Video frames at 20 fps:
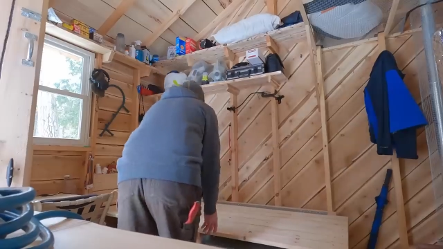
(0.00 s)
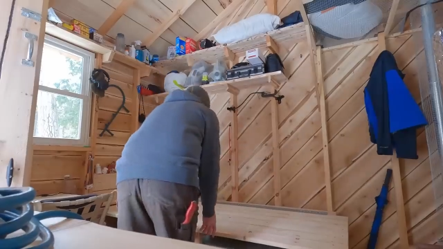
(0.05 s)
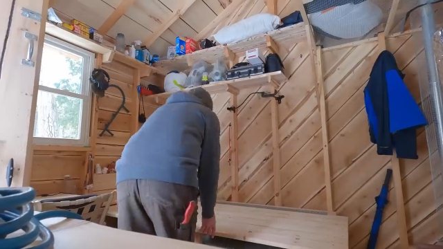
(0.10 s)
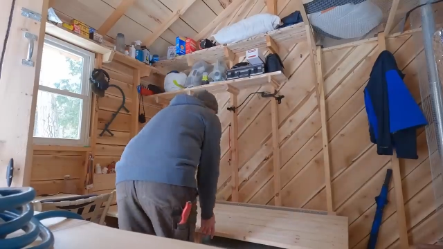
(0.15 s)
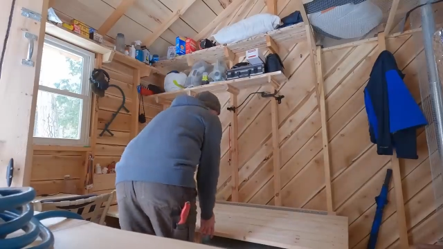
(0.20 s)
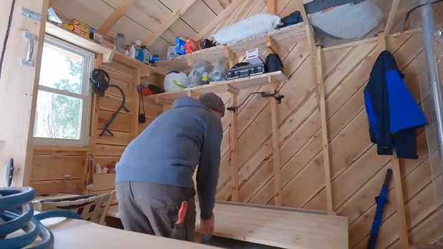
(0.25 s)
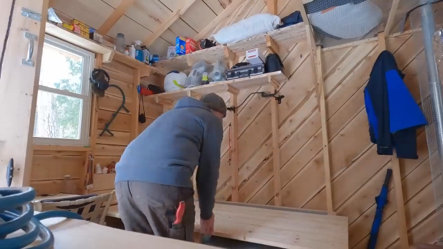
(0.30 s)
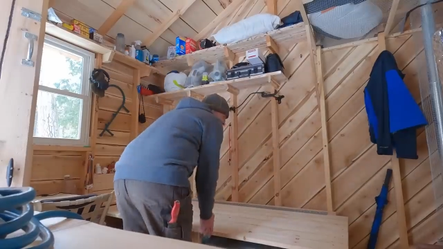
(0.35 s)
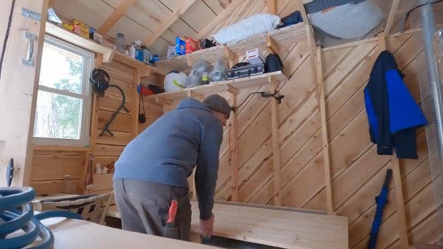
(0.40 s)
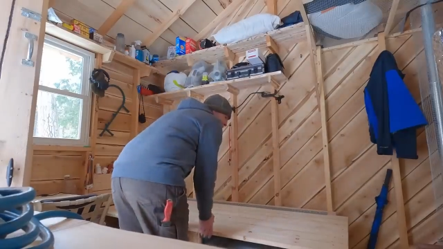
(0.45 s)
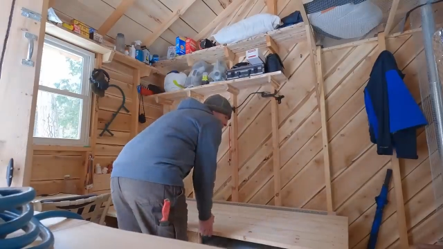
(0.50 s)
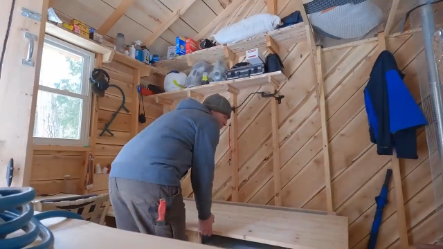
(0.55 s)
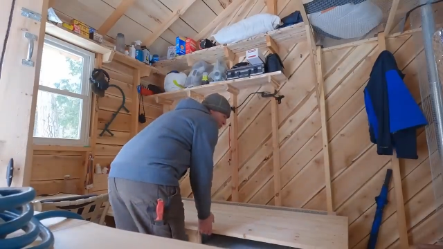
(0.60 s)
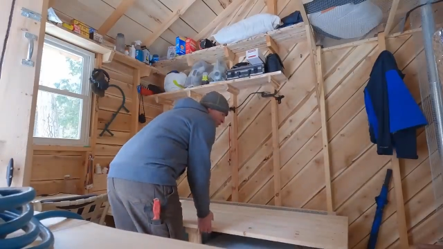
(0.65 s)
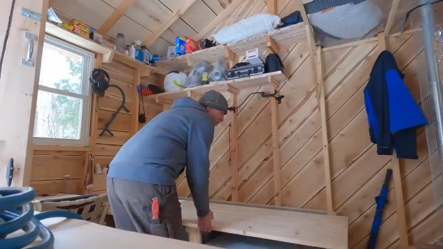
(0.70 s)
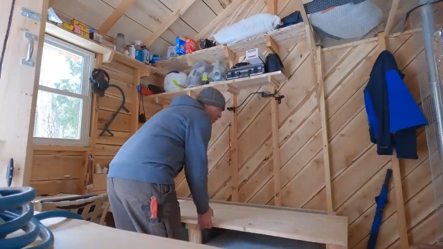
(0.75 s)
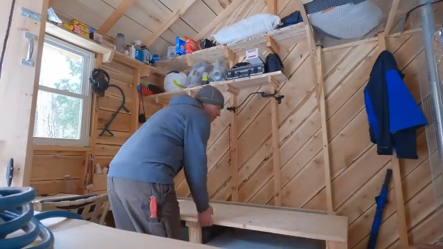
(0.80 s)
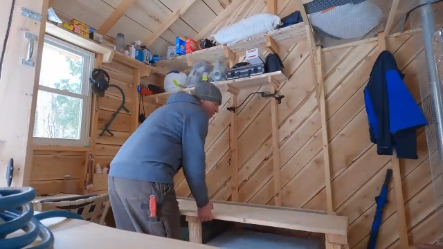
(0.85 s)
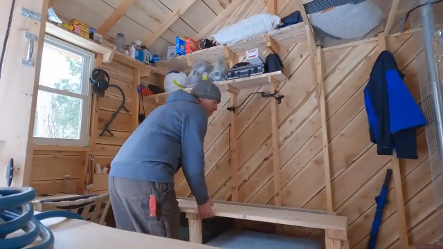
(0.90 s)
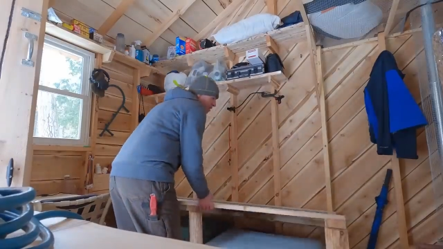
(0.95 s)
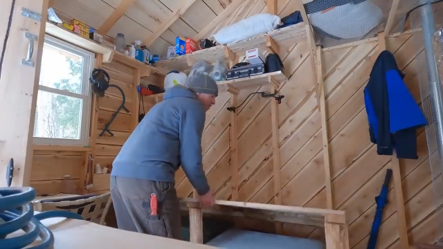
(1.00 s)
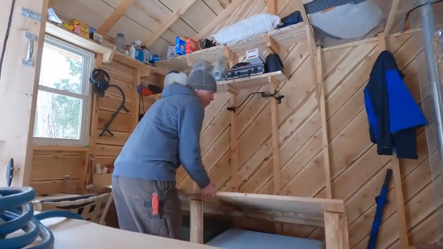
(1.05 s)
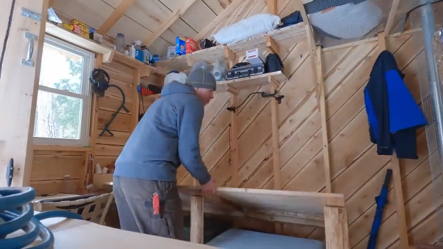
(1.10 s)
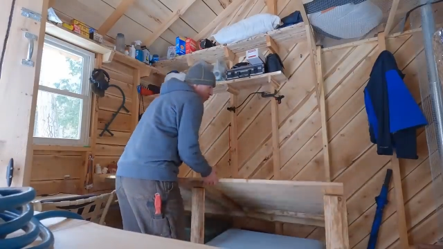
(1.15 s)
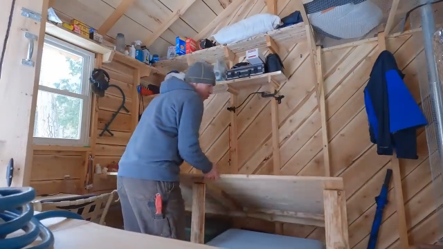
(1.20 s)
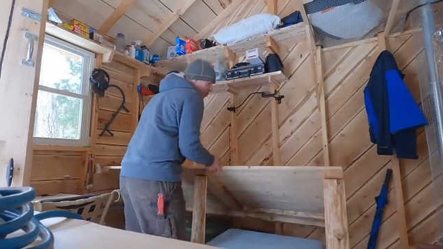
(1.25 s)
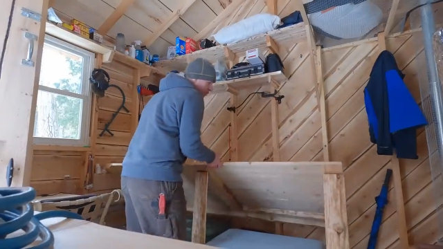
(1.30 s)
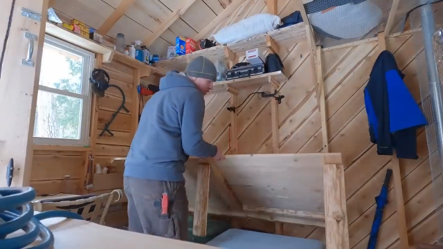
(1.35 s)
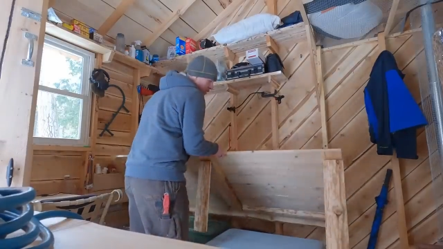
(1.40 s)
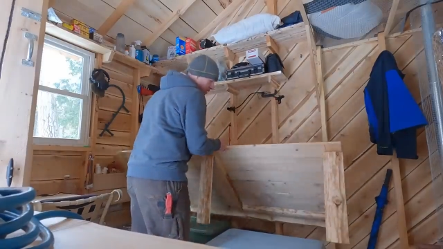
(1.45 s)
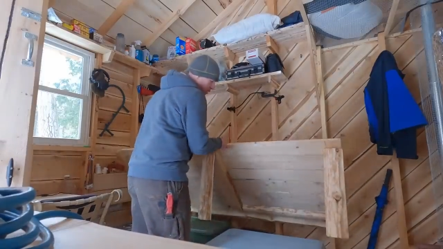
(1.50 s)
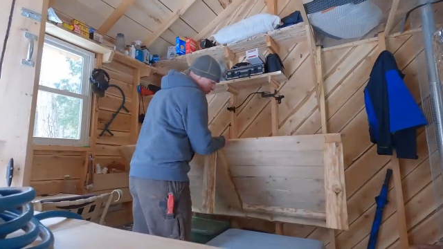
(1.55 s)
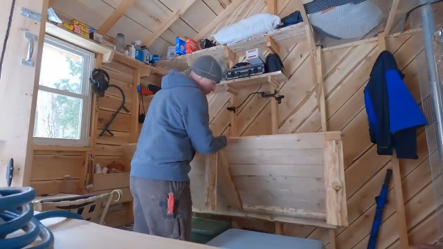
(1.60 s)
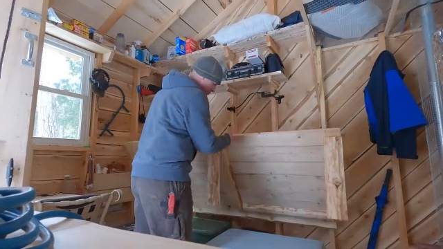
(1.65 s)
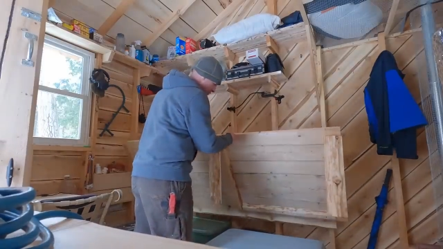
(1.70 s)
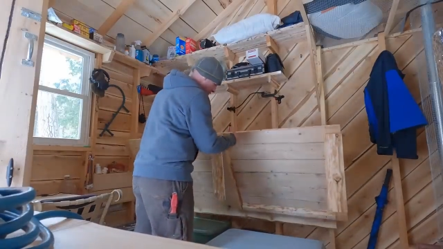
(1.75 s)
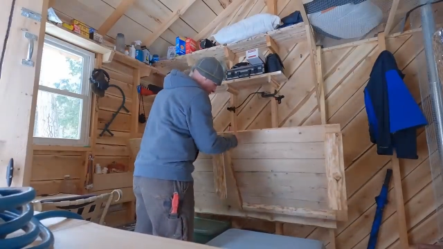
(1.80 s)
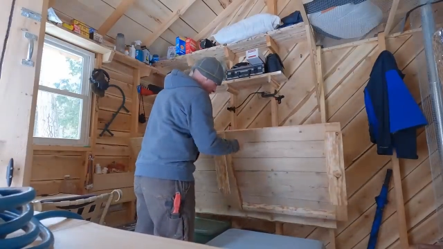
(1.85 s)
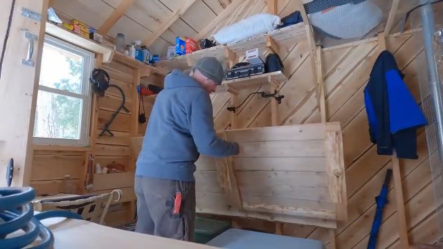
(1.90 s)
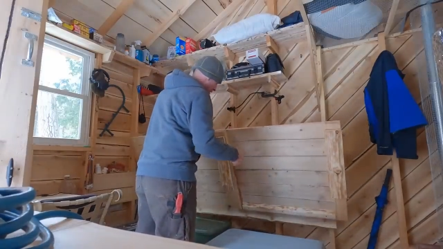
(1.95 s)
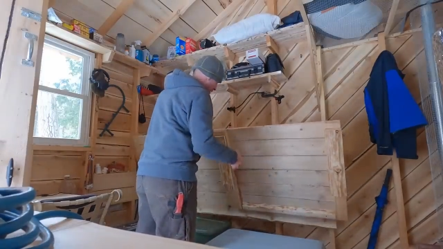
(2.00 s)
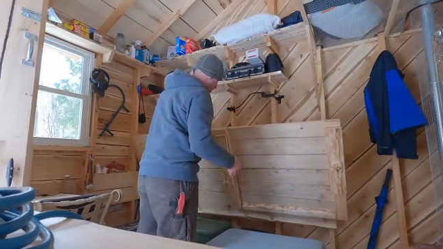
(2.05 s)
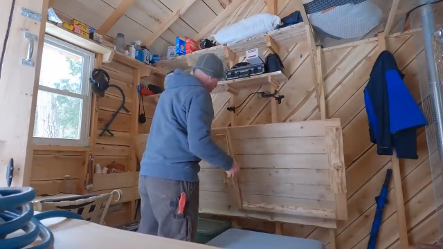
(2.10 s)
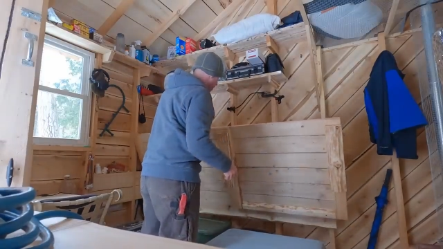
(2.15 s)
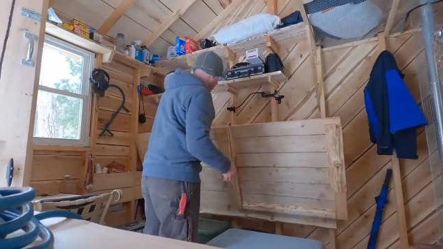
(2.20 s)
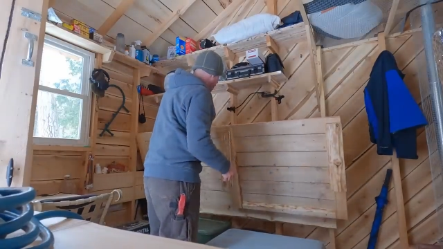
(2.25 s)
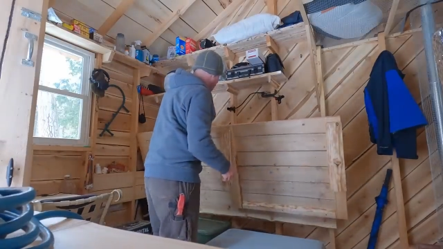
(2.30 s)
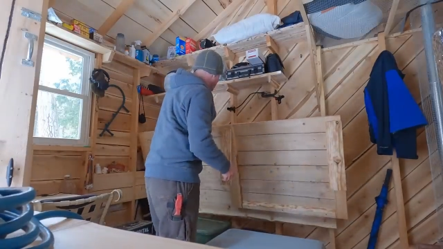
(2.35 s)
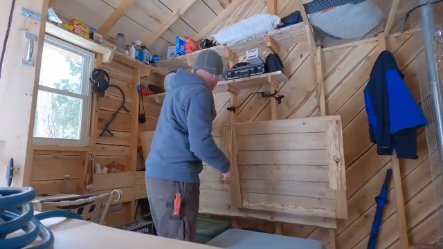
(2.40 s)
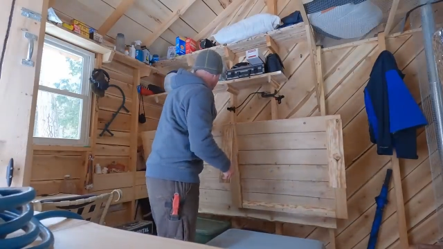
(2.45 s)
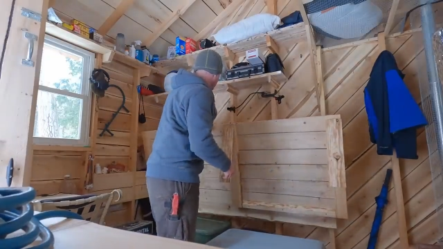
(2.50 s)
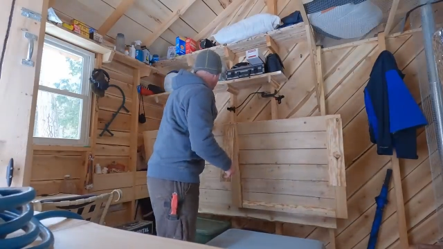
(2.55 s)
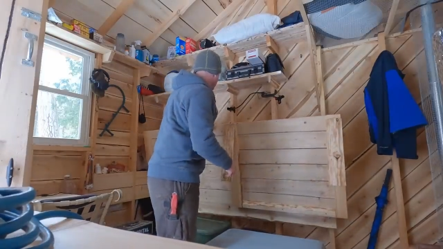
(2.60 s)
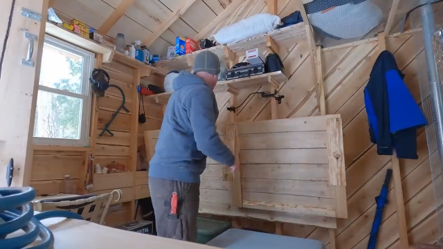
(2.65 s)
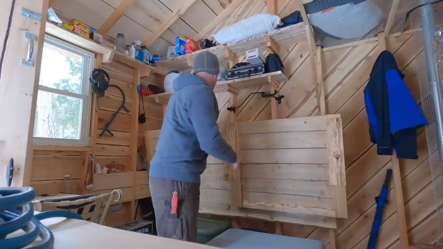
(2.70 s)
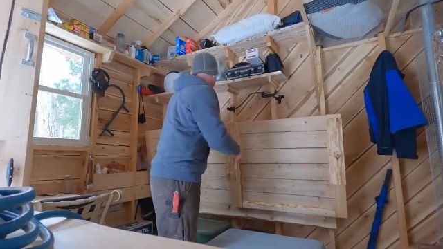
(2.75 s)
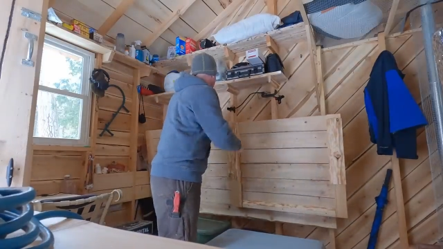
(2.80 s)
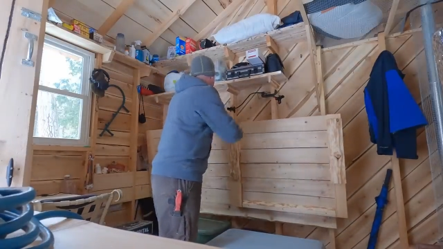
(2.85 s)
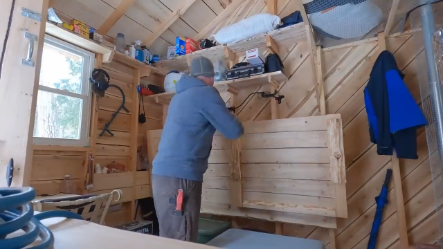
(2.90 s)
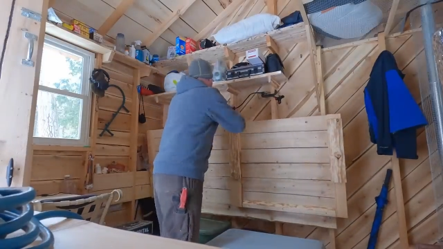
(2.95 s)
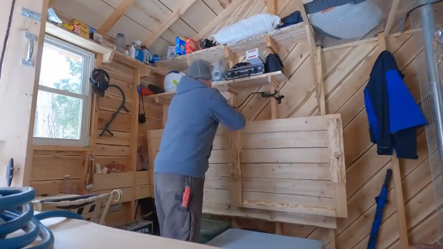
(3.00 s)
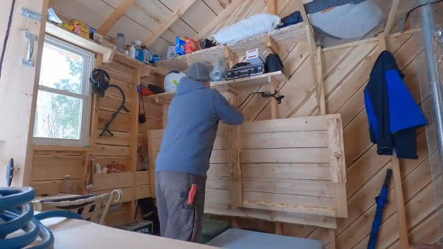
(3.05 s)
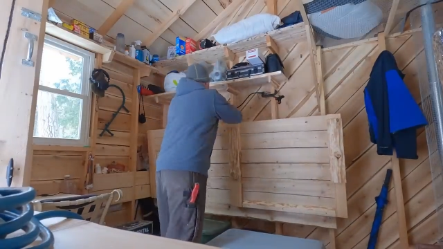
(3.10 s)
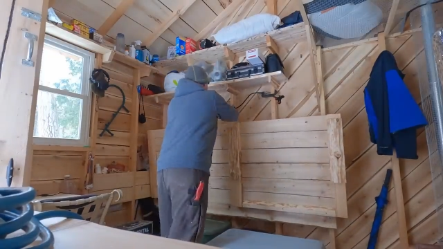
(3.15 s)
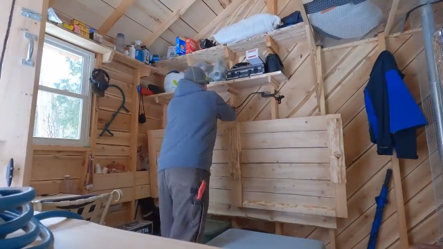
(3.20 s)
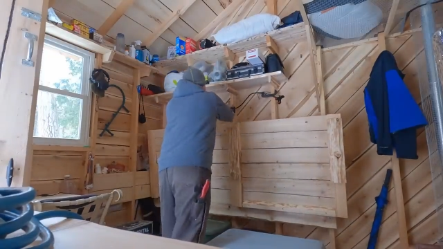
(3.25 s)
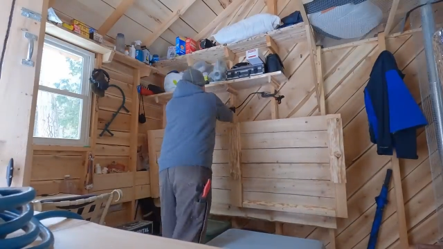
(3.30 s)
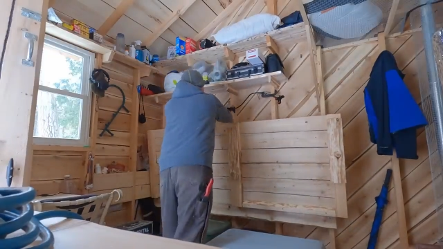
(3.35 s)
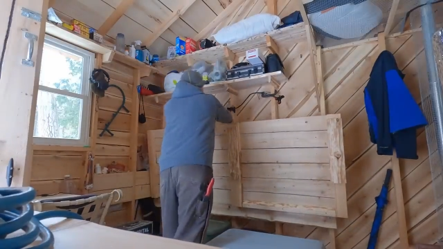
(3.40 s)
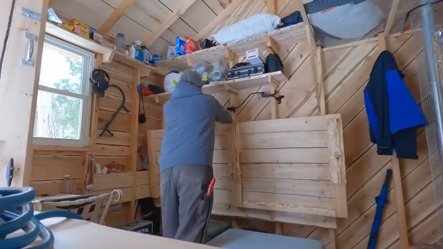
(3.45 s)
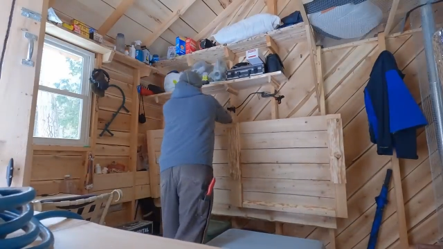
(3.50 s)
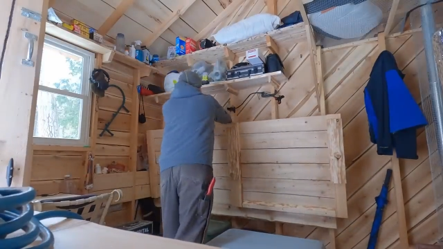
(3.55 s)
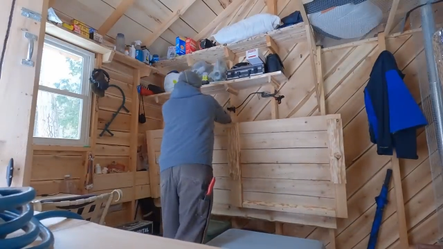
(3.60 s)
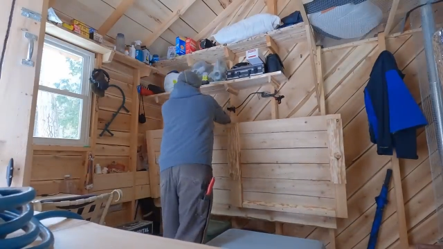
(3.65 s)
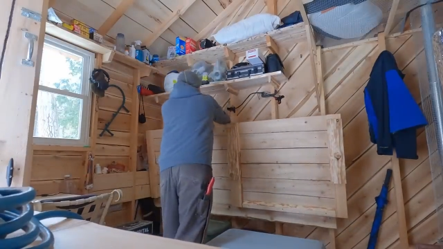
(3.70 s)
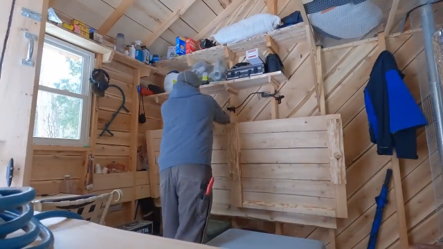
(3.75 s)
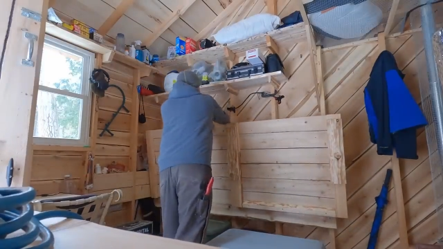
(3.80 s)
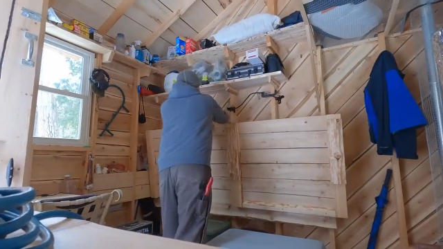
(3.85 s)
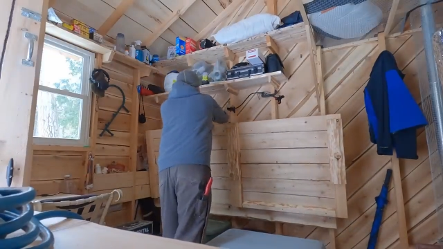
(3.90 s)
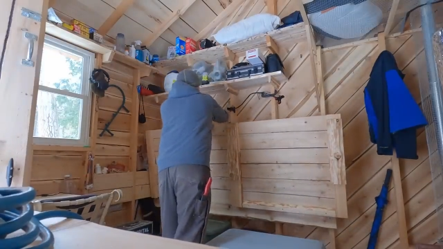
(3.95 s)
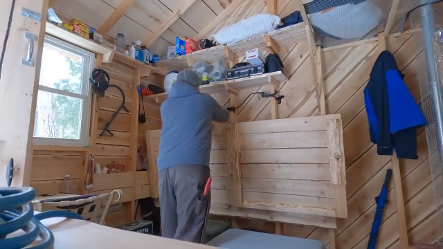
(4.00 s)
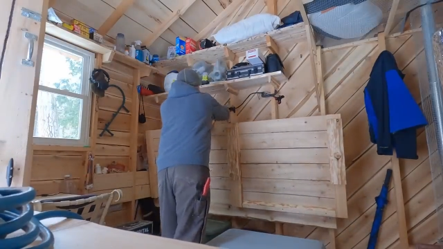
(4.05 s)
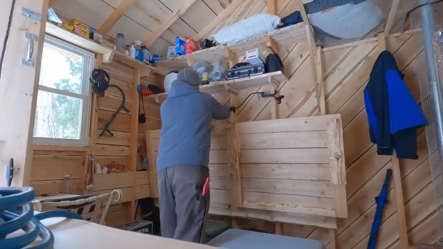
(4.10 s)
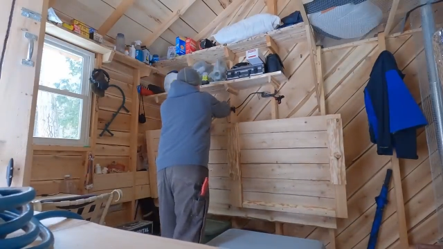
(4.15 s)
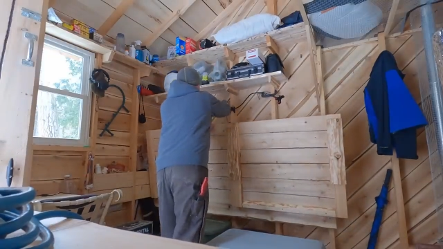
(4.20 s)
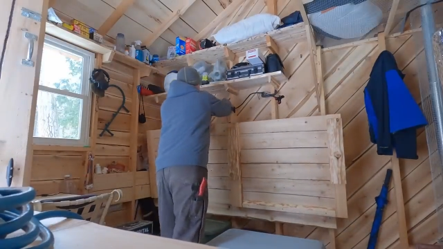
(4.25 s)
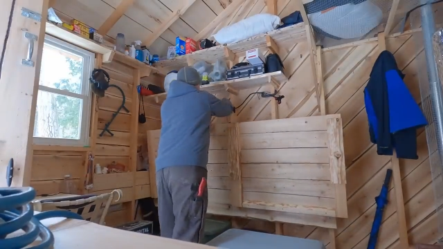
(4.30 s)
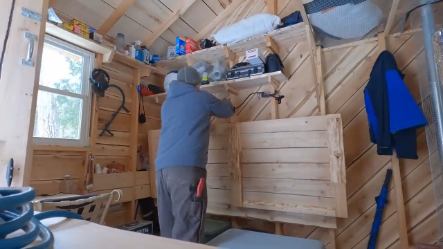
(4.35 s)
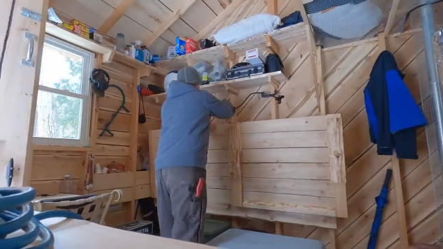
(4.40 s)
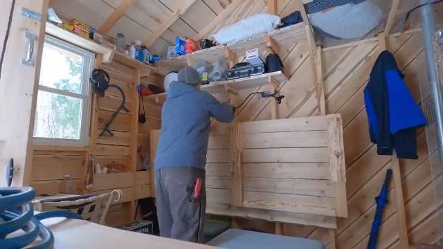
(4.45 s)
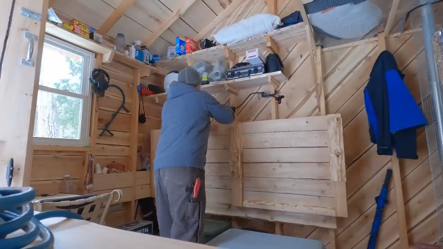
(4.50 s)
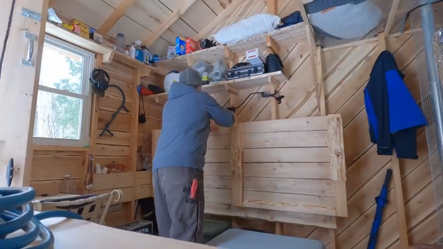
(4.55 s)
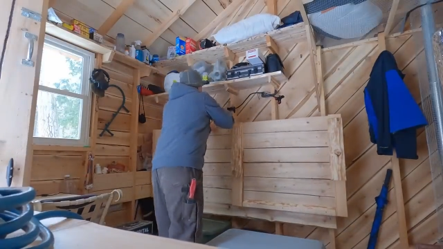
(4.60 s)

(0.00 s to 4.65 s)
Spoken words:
No face is visible, so there are no lips to read.